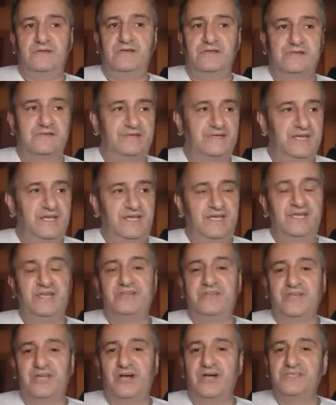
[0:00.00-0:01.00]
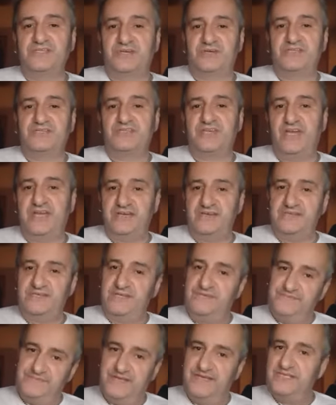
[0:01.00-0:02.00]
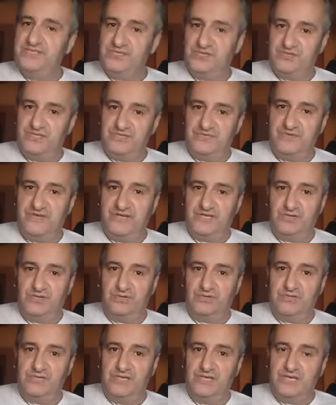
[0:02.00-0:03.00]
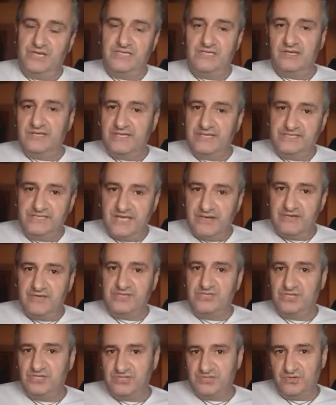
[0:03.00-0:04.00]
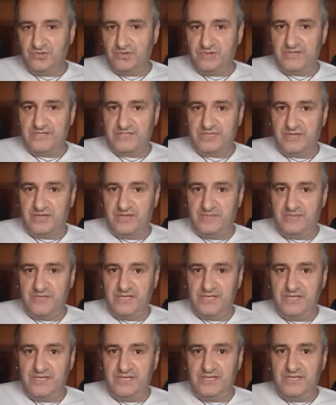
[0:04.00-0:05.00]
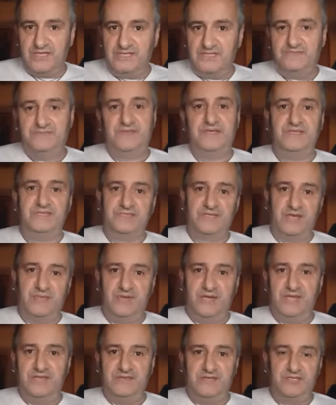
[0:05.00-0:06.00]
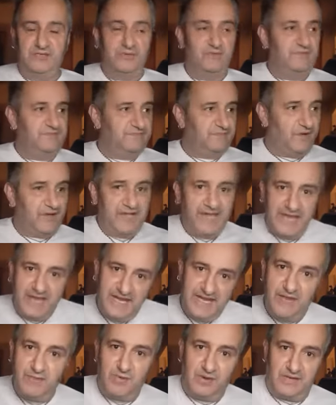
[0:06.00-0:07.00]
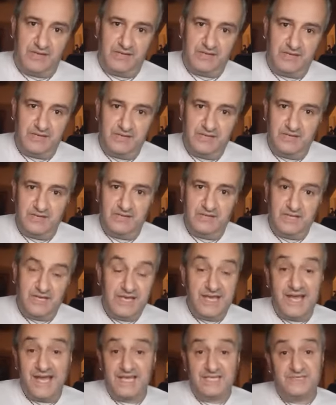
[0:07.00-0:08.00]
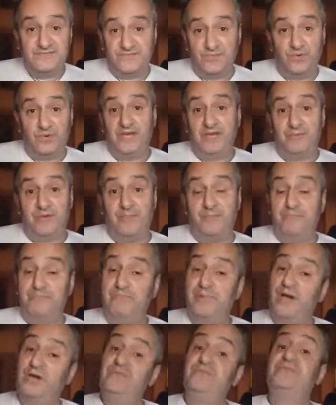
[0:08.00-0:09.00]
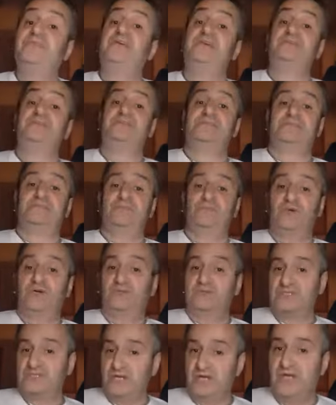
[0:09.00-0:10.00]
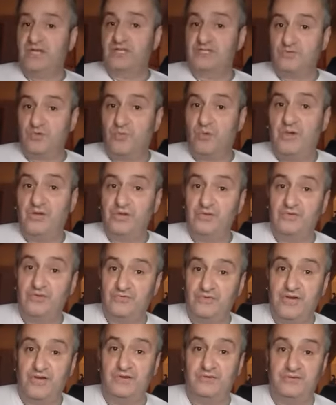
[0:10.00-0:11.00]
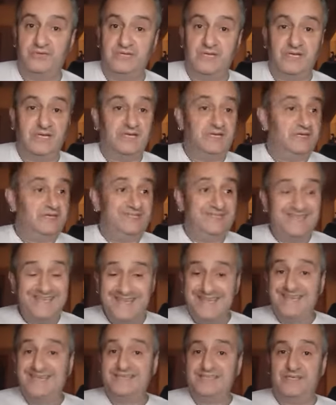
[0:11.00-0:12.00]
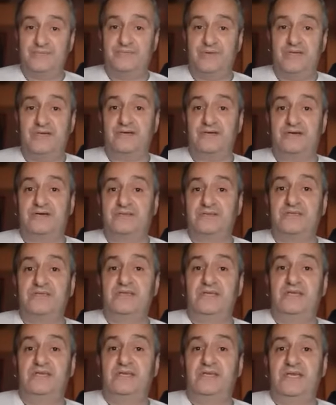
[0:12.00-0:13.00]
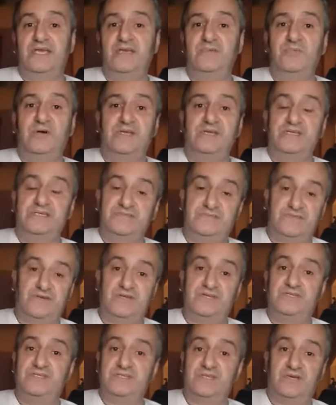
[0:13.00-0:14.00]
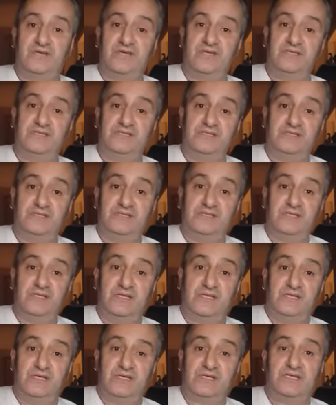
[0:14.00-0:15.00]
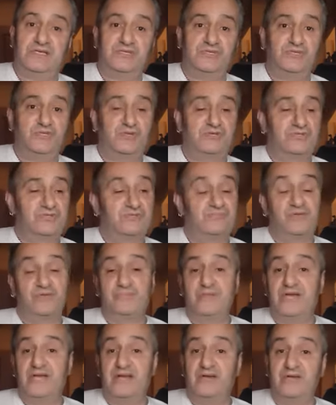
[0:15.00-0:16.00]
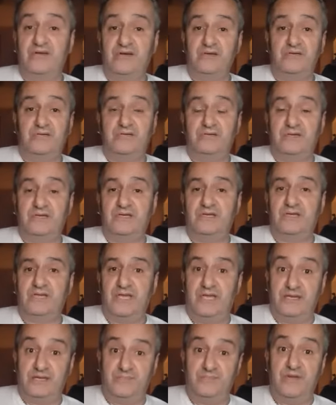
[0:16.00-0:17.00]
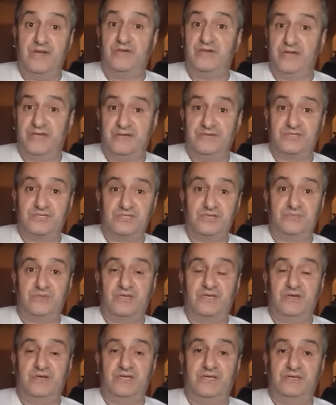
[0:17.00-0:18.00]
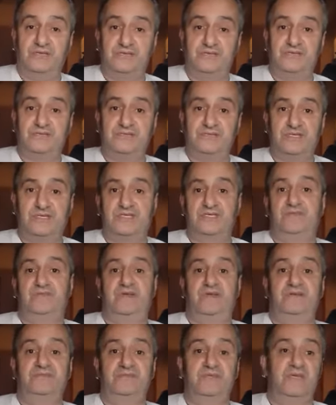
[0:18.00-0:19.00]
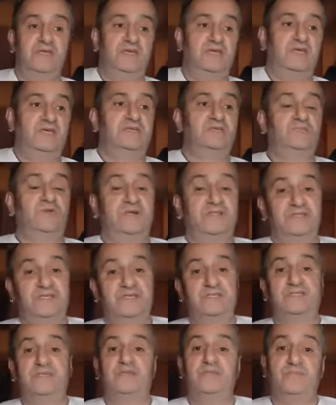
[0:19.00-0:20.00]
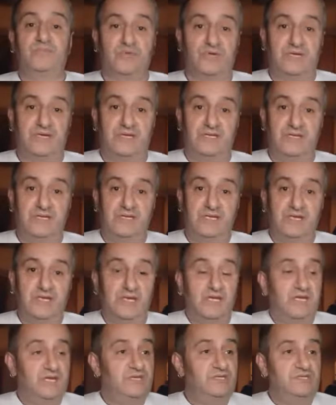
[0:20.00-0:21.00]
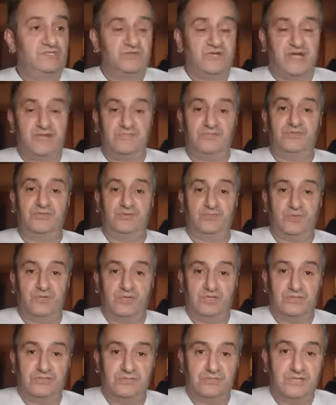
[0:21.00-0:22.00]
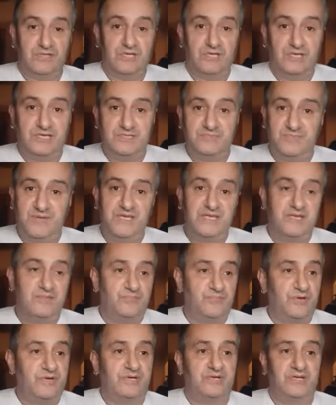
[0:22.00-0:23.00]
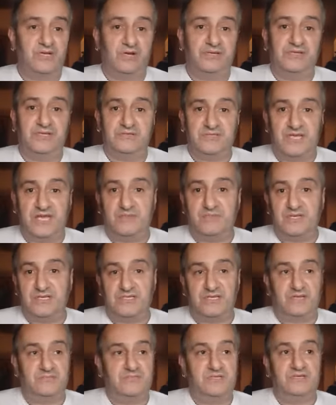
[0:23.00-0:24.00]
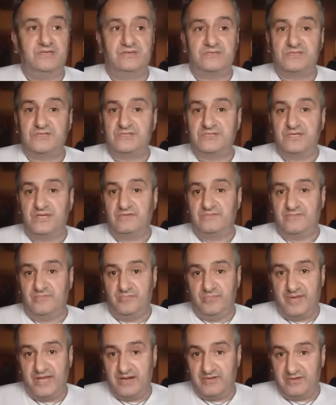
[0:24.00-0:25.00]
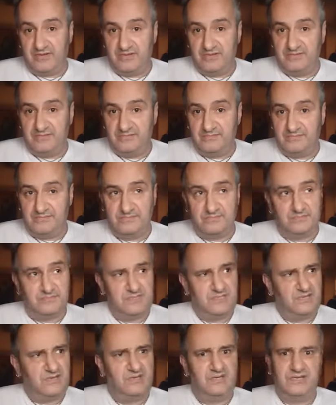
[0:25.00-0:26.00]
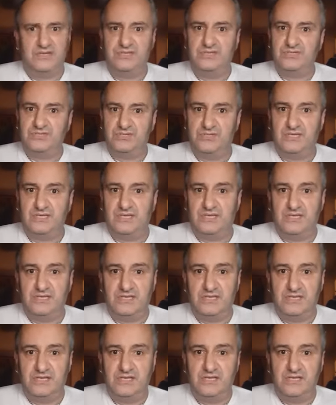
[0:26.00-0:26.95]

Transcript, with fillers: you know the guy's got ten defeats on his record. He's like a Derek Chisora type. Defeats don't mean anything to him. He'll fight anyone. He has fought anyone. Both his world titles were won on the road, years apart. He won his first title against Jhonatan Romero in America, stopped the guy in six rounds. He's won this in Britain. He's travelled the world. He's been in Britain God knows how many times. He lost to Zelfa Barrett. Was it earlier this year?